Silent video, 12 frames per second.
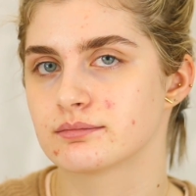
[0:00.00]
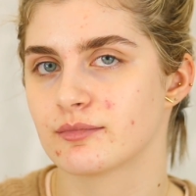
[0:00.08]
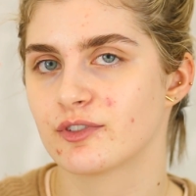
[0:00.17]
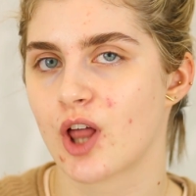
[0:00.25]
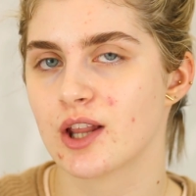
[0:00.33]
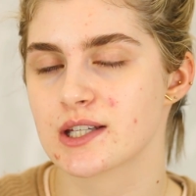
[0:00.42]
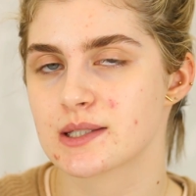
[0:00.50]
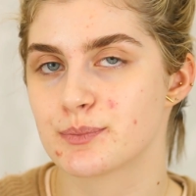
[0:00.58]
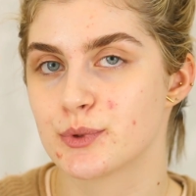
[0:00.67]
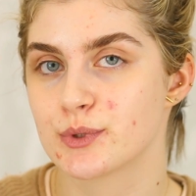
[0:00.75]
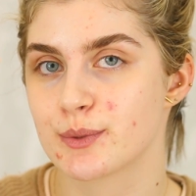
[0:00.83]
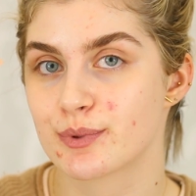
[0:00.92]
Flawless
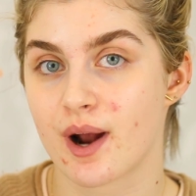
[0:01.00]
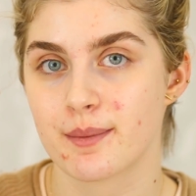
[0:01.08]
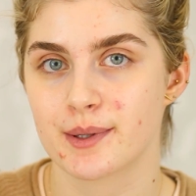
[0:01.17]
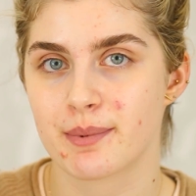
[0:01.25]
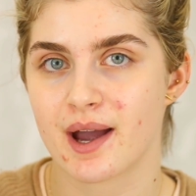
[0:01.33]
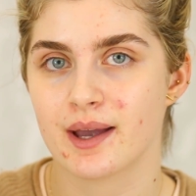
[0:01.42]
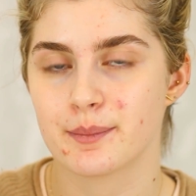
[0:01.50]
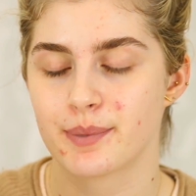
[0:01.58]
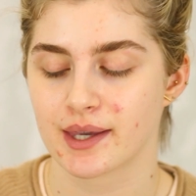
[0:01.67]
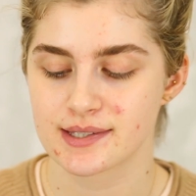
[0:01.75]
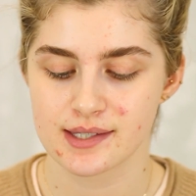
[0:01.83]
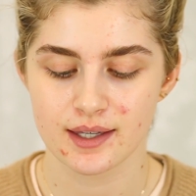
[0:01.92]
Beauty Primer by
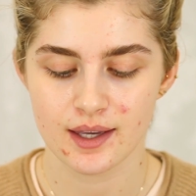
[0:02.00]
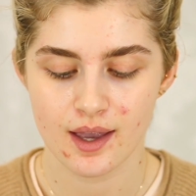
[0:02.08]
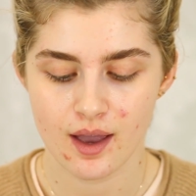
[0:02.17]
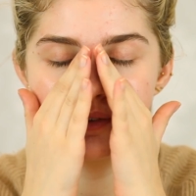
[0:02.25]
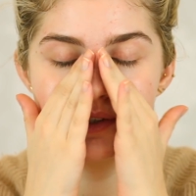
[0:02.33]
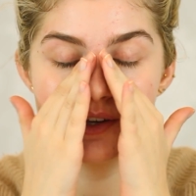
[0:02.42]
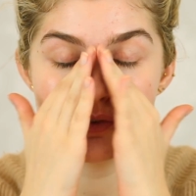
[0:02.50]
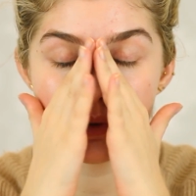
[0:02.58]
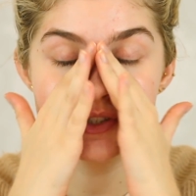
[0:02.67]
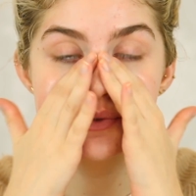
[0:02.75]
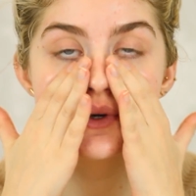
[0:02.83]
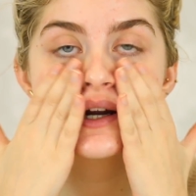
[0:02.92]
Pixi. If you
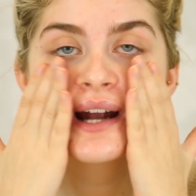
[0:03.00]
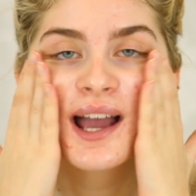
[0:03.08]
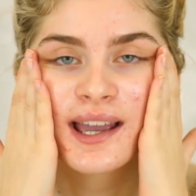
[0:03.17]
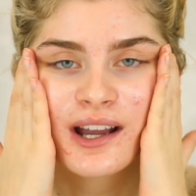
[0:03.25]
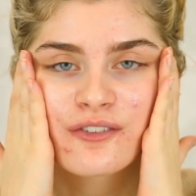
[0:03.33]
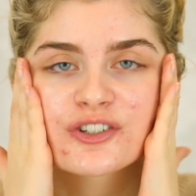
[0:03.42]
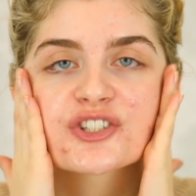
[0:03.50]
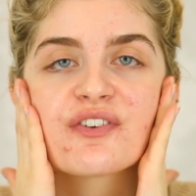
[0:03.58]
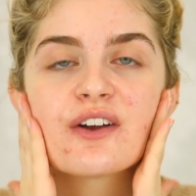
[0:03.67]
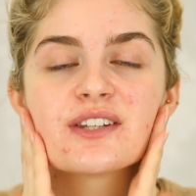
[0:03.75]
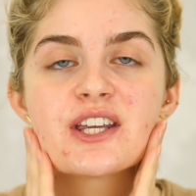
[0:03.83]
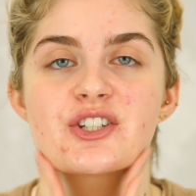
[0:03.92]
want to wear a high coverage
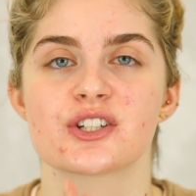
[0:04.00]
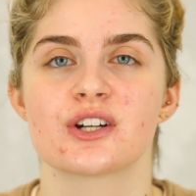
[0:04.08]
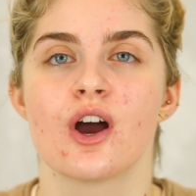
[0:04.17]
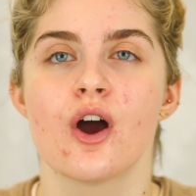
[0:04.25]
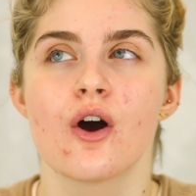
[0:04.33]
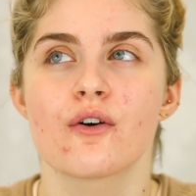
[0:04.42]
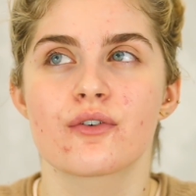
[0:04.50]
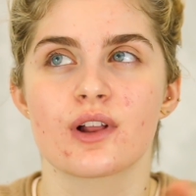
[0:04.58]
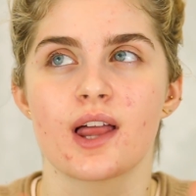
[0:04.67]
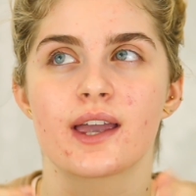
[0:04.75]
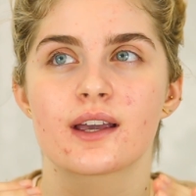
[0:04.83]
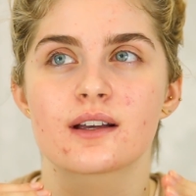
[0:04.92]
foundation for
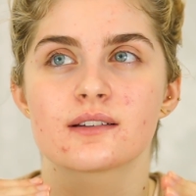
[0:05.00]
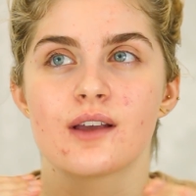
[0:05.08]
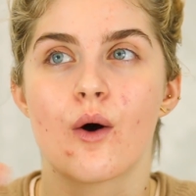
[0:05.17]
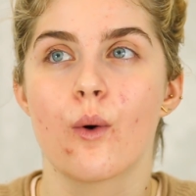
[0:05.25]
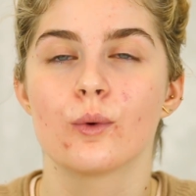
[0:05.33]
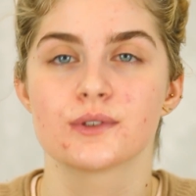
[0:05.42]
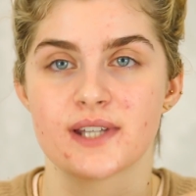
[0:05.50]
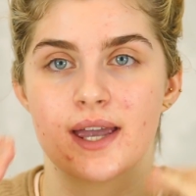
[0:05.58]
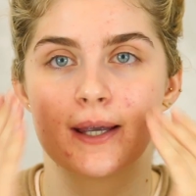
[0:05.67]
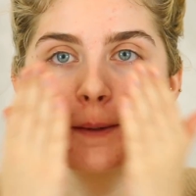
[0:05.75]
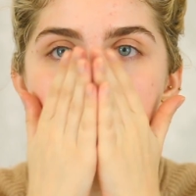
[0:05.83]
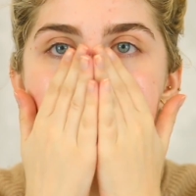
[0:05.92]
like the whole
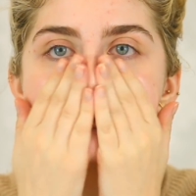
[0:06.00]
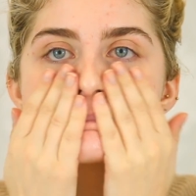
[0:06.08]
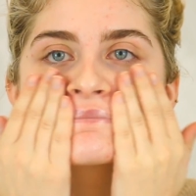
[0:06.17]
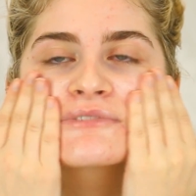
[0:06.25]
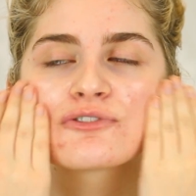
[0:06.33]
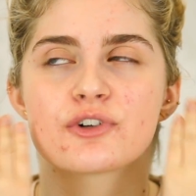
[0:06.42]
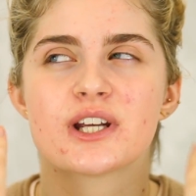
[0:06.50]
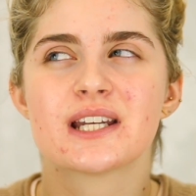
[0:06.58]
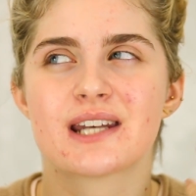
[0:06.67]
day, for it